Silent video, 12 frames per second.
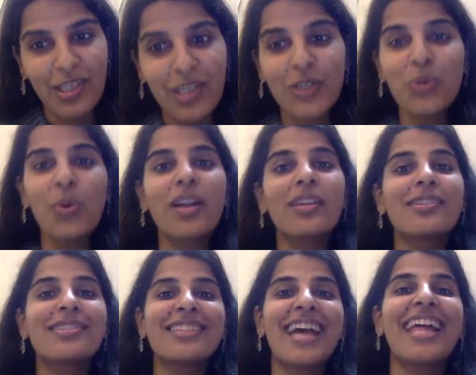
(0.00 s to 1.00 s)
You
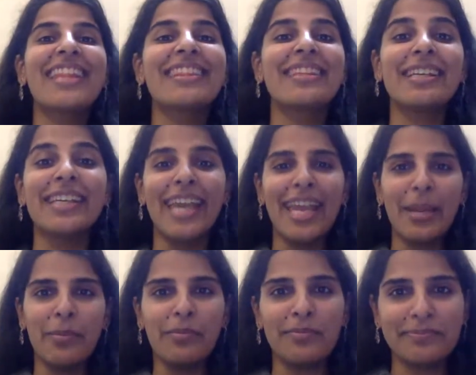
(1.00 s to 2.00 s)
understand the
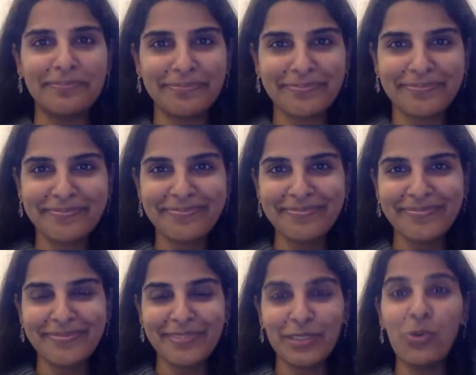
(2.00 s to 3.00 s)
game.
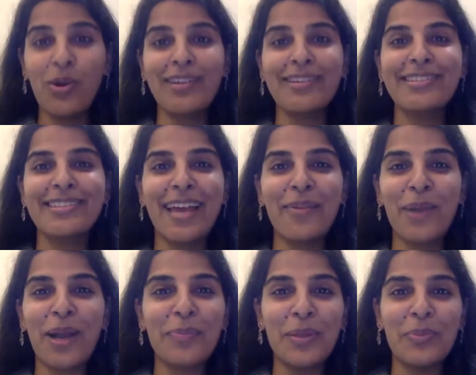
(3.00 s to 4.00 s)
You understand
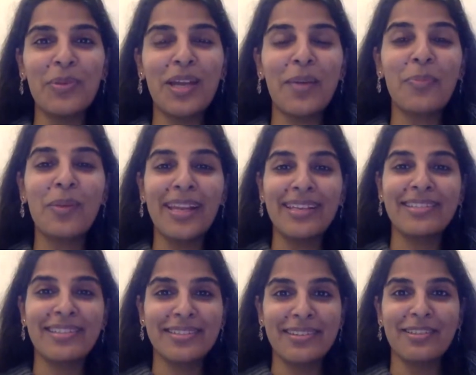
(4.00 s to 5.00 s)
why people are
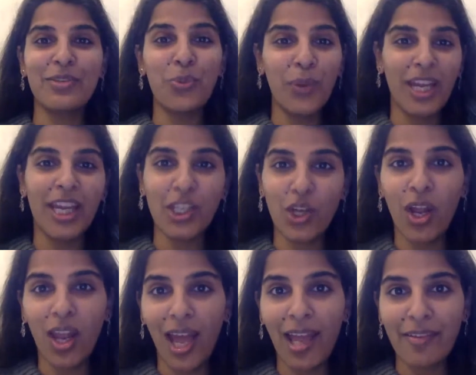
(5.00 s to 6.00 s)
placed a certain way in
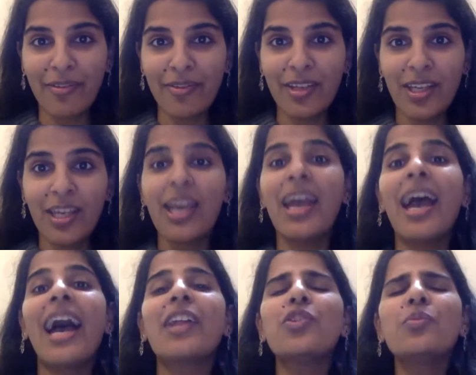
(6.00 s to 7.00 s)
your life.
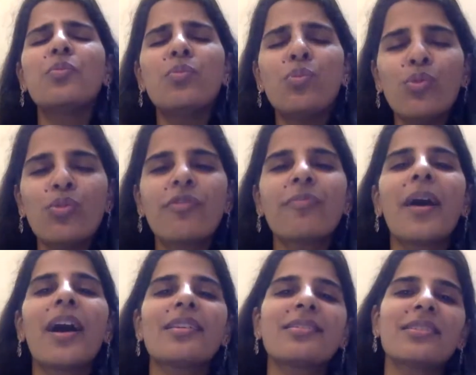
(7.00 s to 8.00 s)
And you move
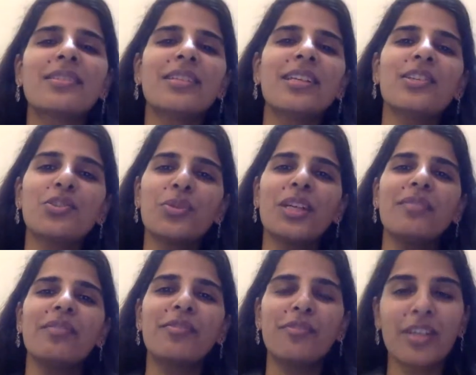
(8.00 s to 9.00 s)
past the need to
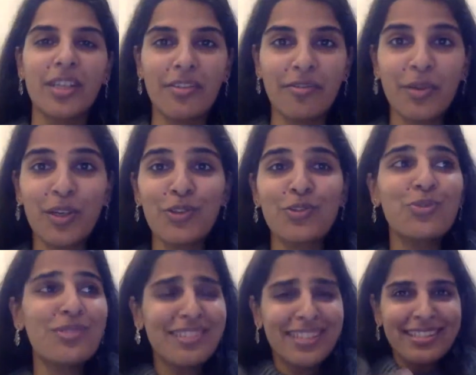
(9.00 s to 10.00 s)
even forgive because you
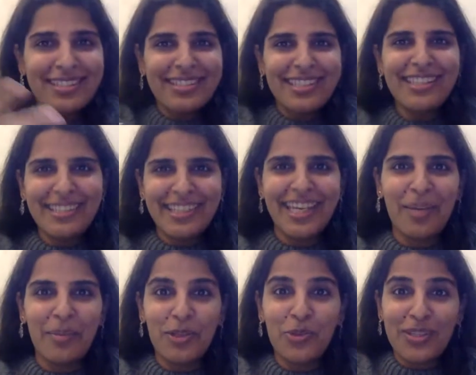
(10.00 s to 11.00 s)
can see the
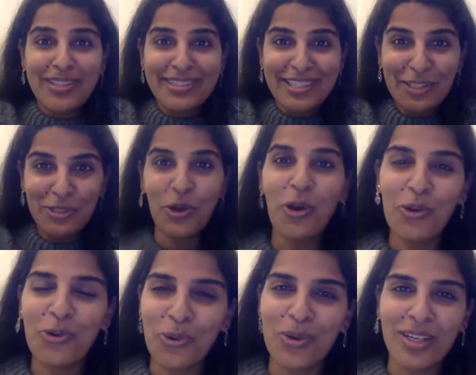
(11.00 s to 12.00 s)
game and you can see your
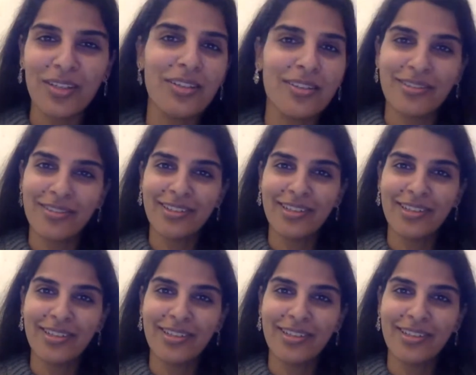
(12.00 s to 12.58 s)
role in it.